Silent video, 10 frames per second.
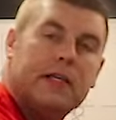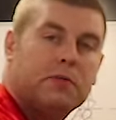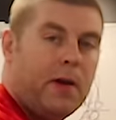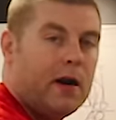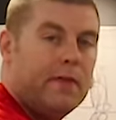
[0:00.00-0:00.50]

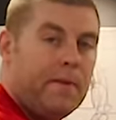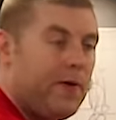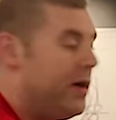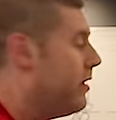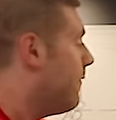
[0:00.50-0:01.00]
this part of the
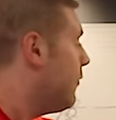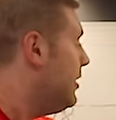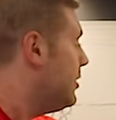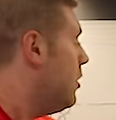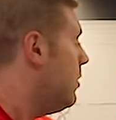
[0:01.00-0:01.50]
predator
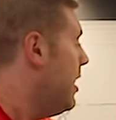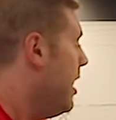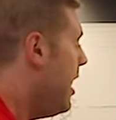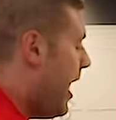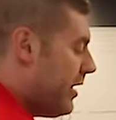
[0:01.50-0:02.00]
free zone.
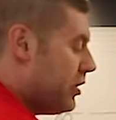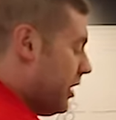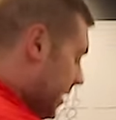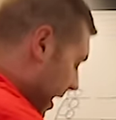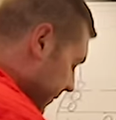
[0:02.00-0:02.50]
And you'll
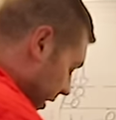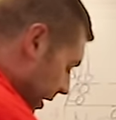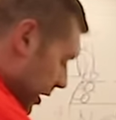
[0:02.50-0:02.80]
just have